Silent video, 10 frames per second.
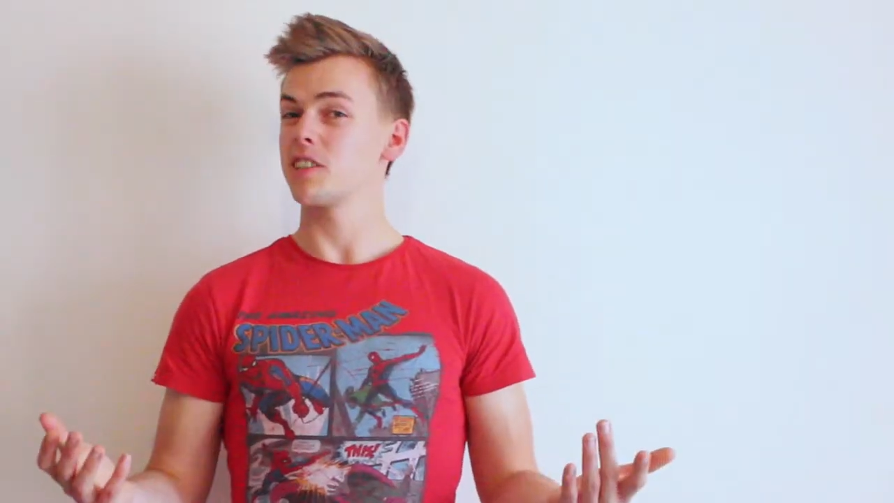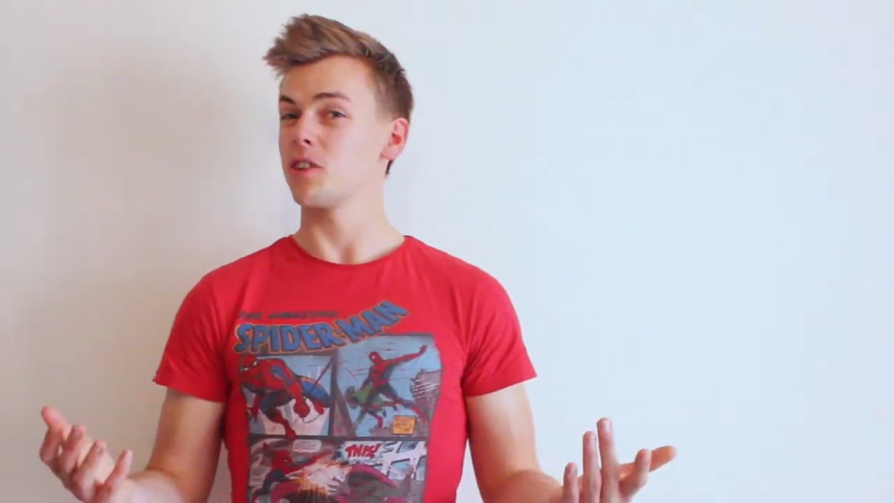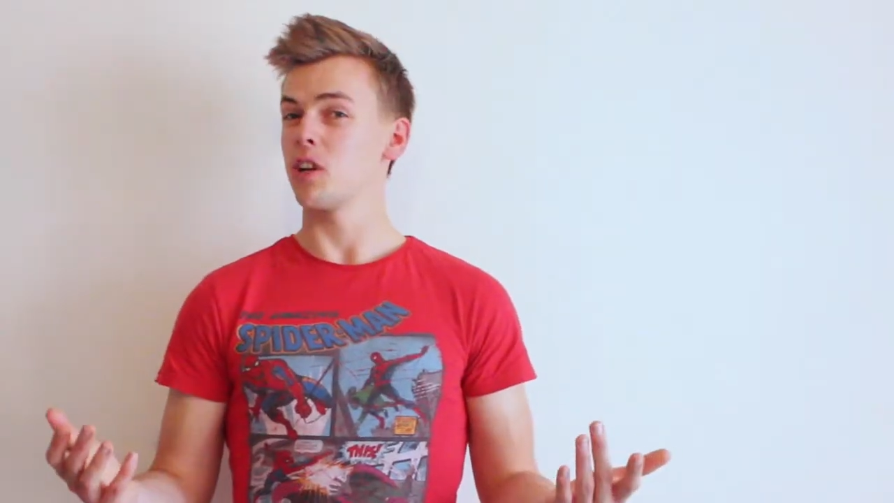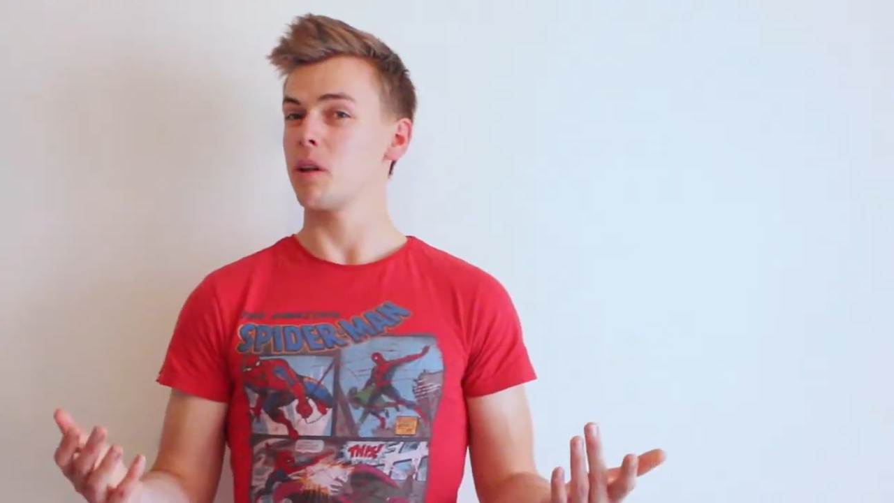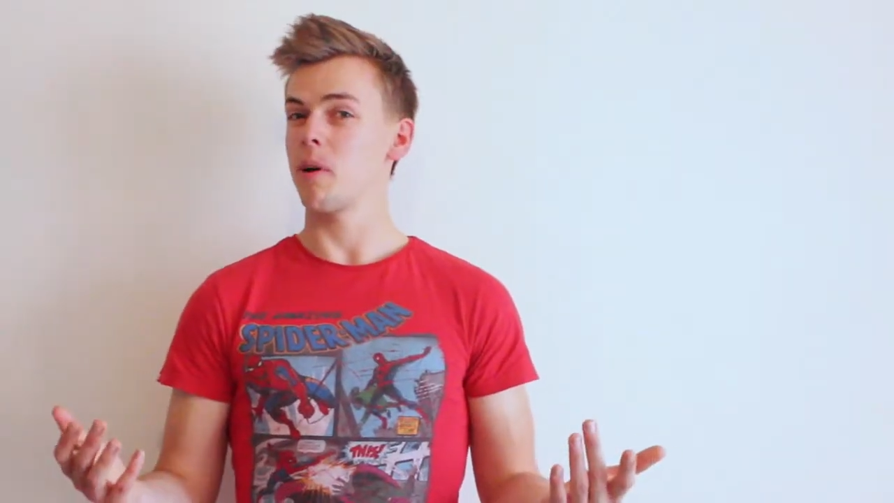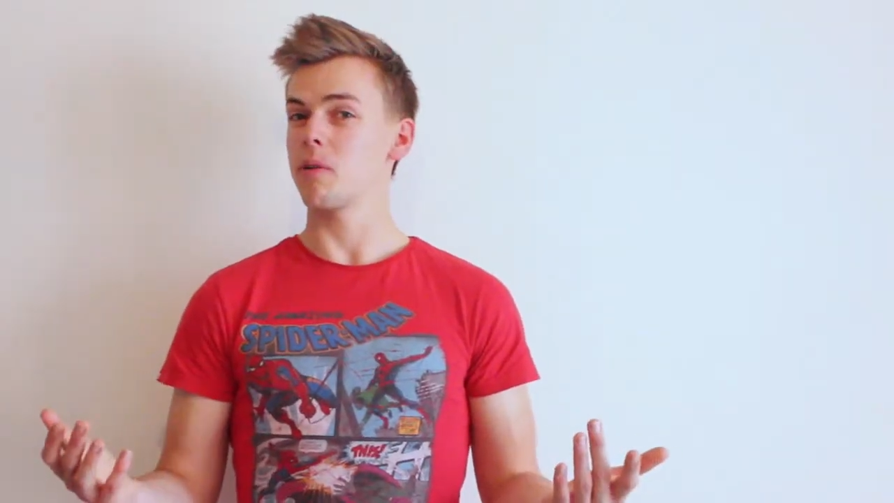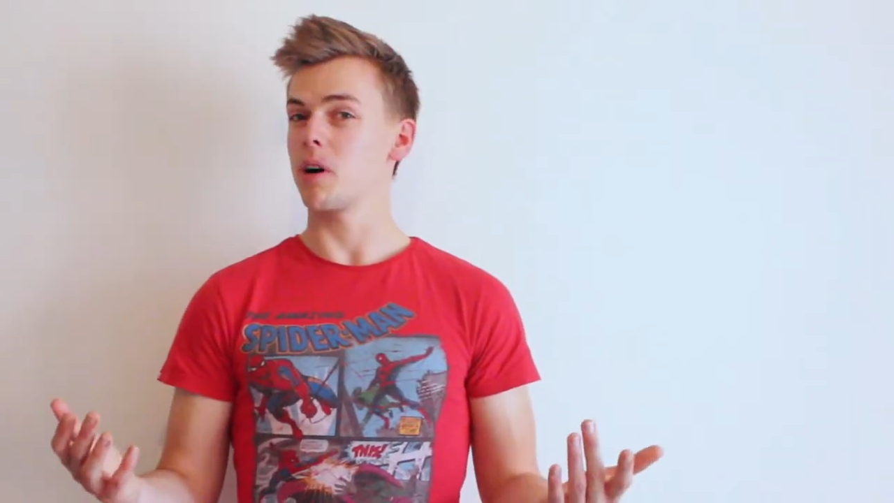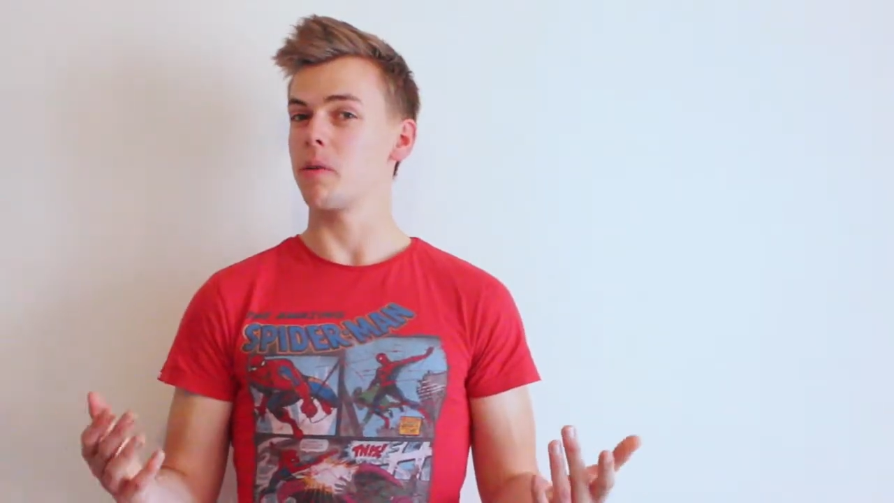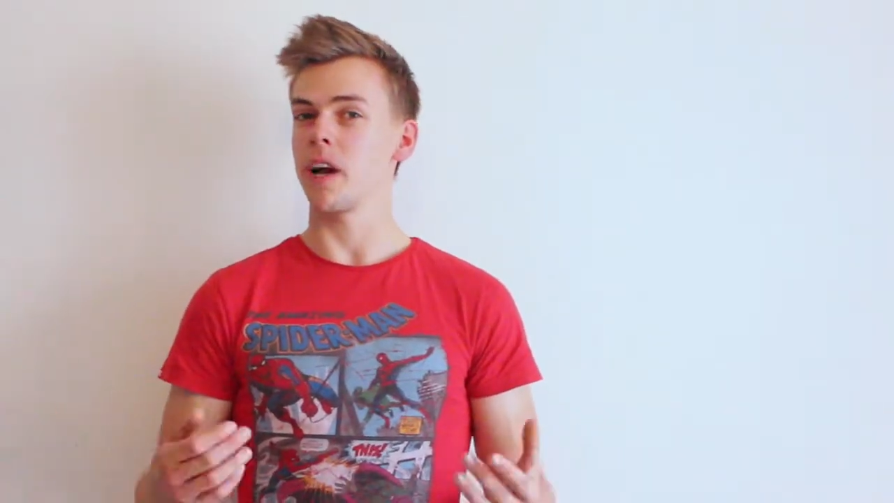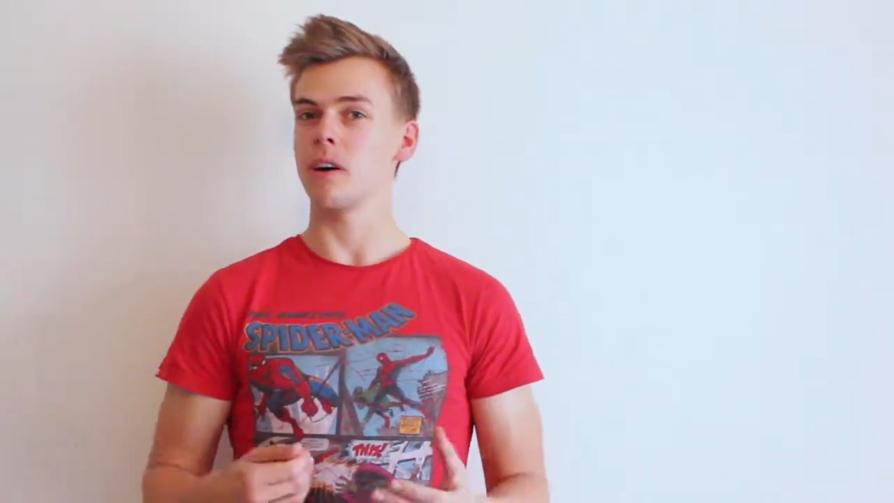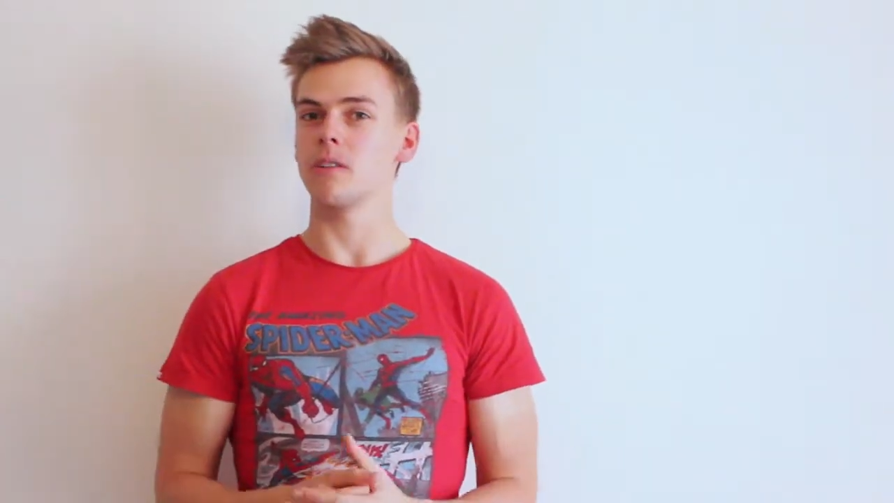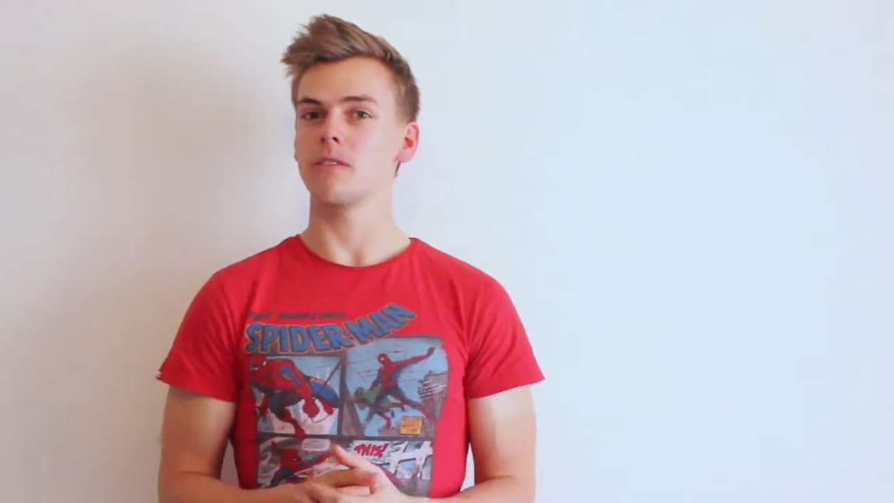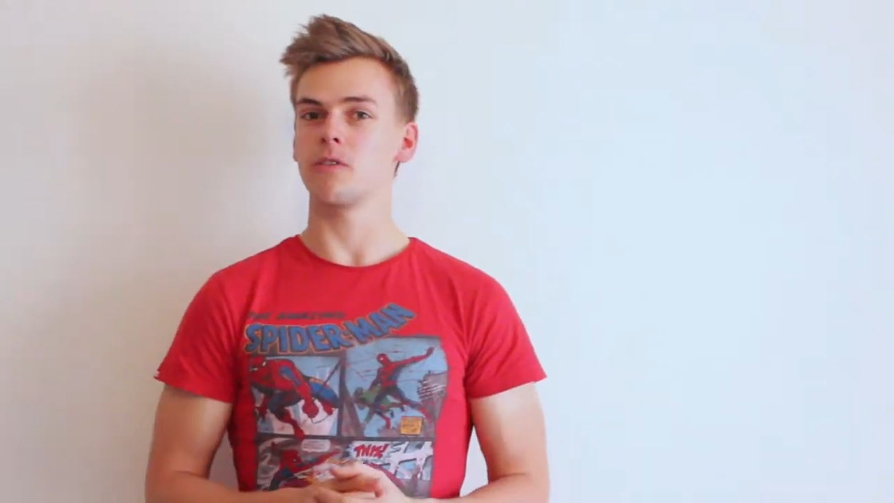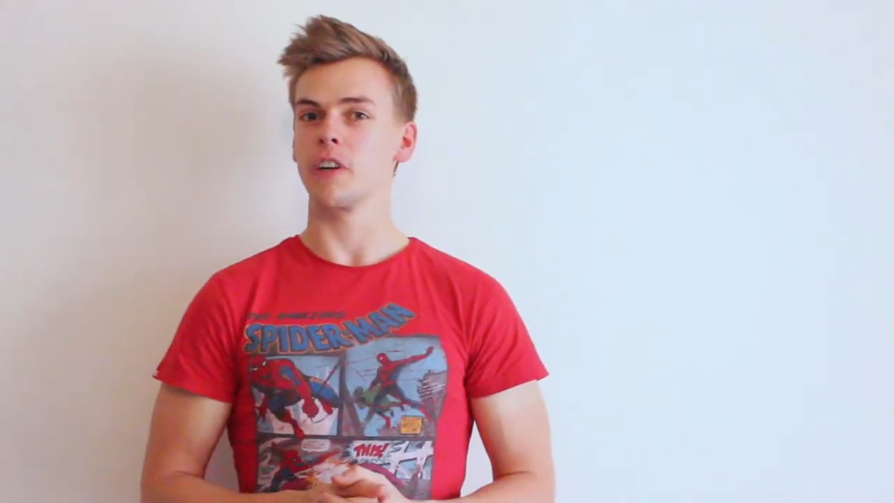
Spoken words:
isn't all about going out,